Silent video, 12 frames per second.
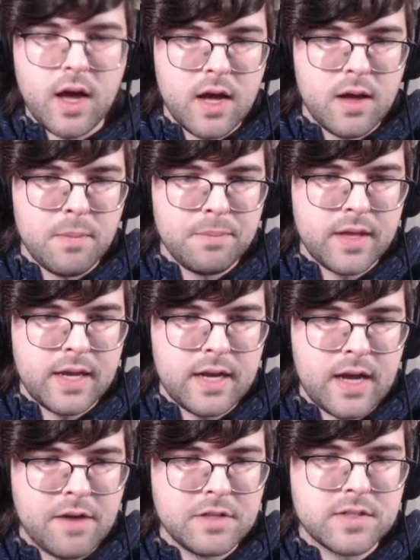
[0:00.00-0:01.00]
And
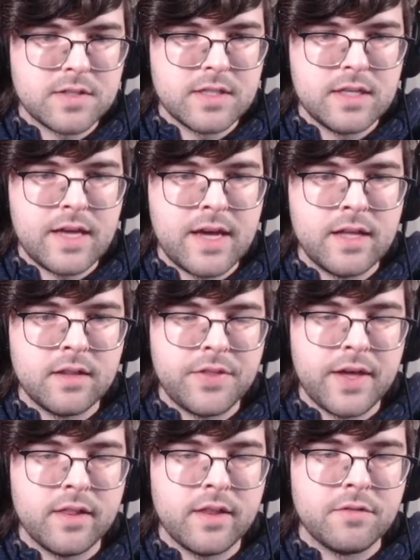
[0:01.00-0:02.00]
obviously that
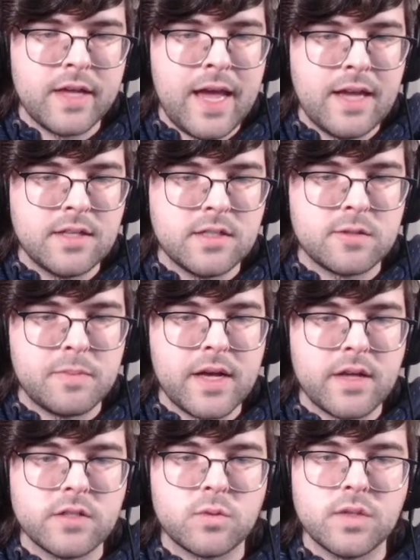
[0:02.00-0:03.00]
level 8
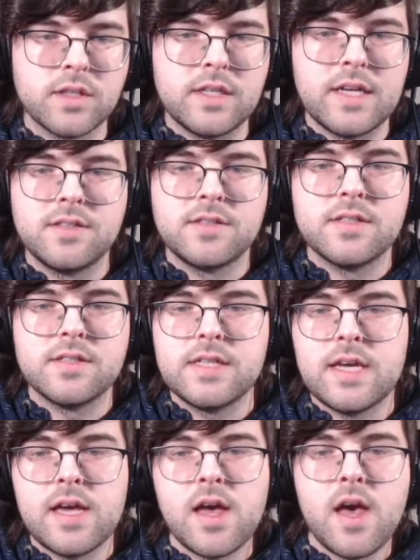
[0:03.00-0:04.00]
Dispel is really nice to
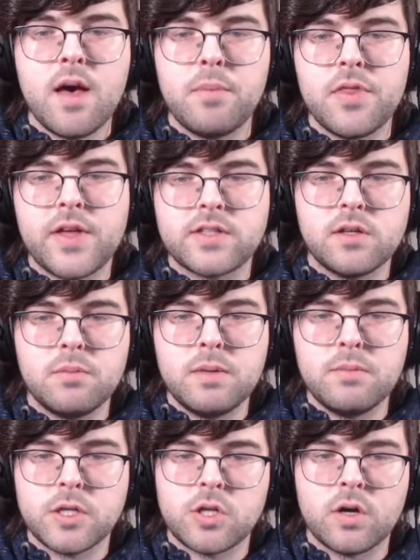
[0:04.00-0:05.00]
see, but that's going to be
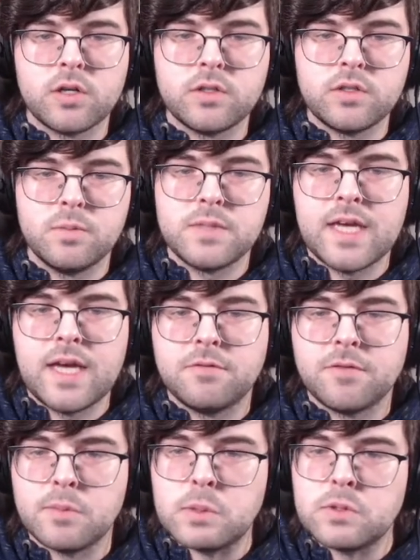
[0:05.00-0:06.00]
much harder to obtain
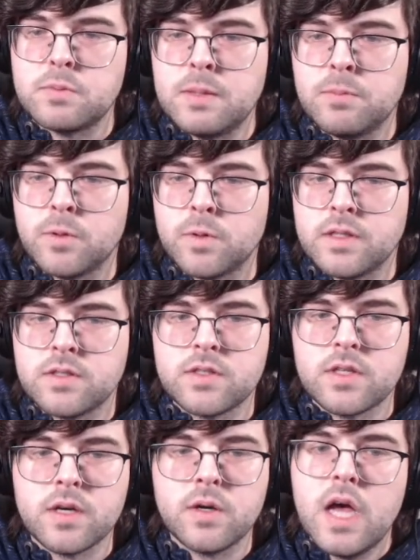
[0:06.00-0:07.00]
for most people. And
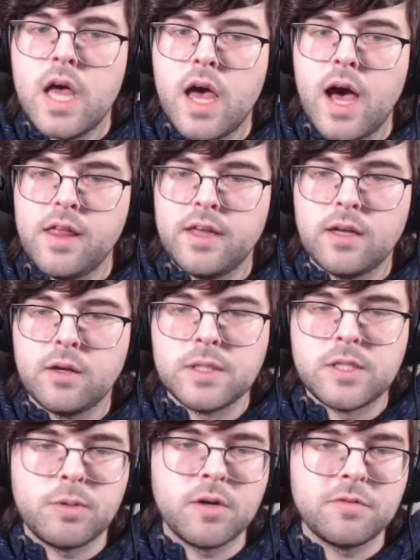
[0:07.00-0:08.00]
so I think he'll
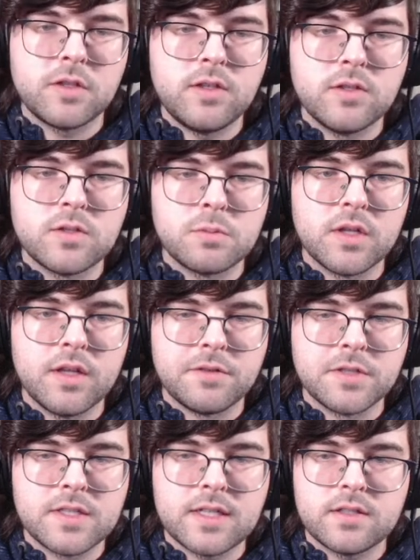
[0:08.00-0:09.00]
be perfectly usable at
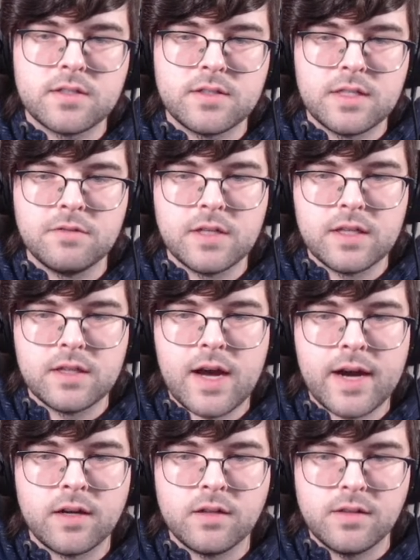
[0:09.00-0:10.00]
level 6, even in the
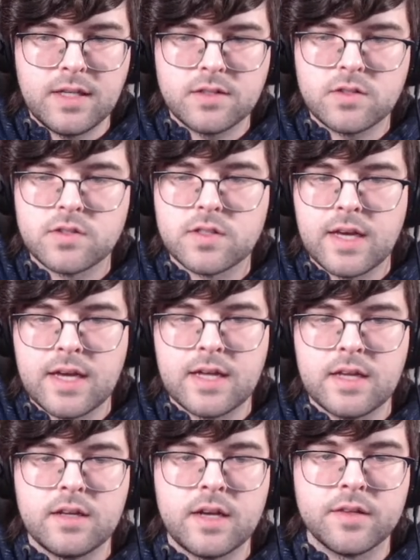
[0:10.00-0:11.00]
higher leagues,
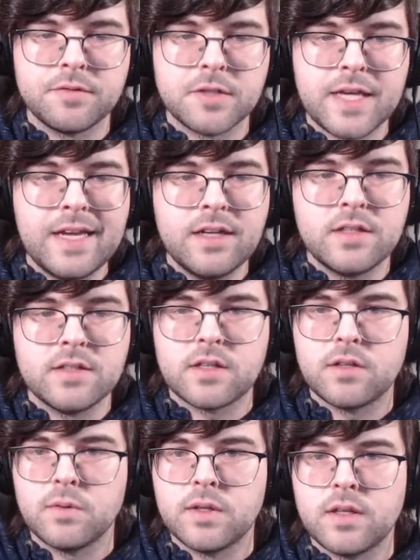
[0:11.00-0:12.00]
and at level 8 he's
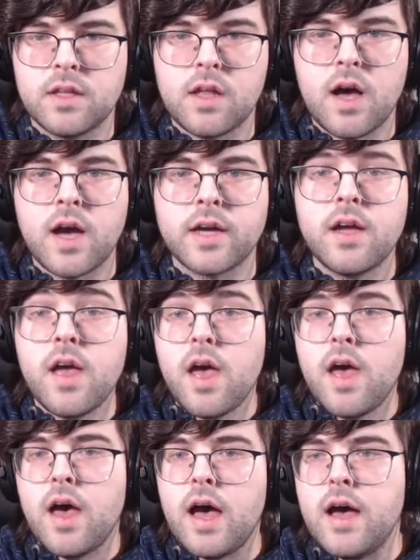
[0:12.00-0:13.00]
going to really unlock,
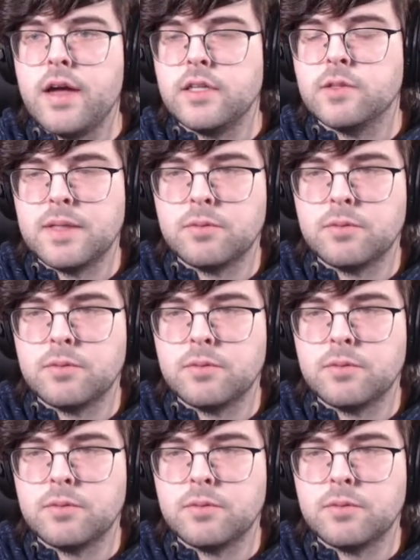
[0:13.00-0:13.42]
and you'll be